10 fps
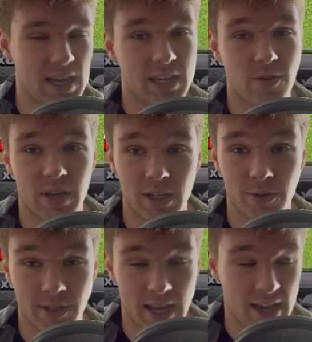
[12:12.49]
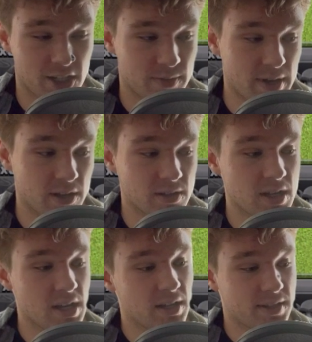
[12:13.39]
and you can use a haste spell
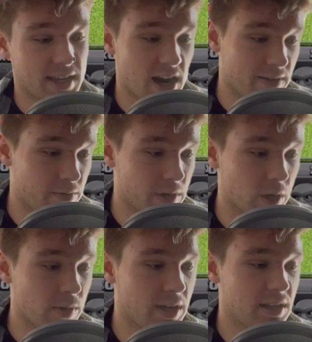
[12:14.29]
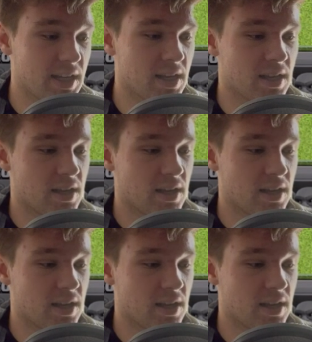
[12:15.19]
to get out of it real quickly.